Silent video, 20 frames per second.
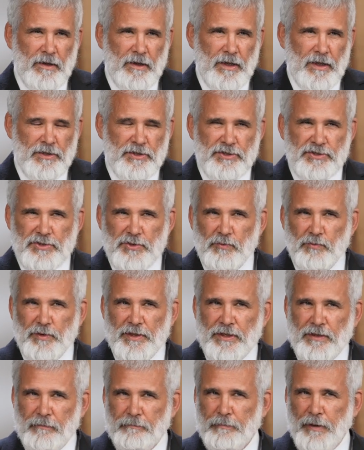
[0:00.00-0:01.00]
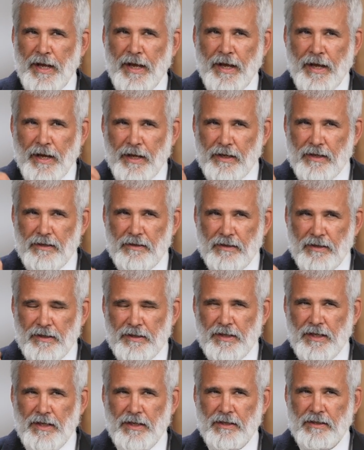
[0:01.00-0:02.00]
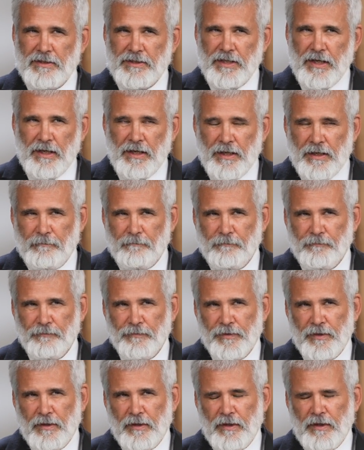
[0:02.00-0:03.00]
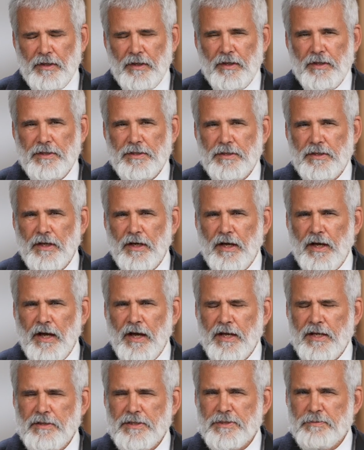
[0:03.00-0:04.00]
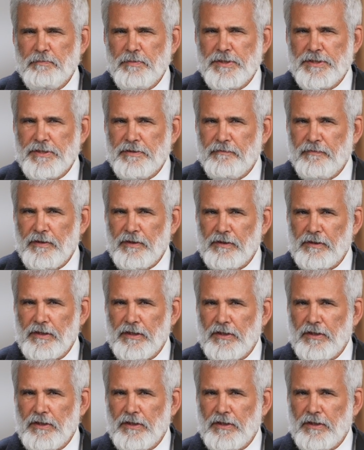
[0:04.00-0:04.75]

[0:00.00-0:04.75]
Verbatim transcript: And just to reel back again in time, I specifically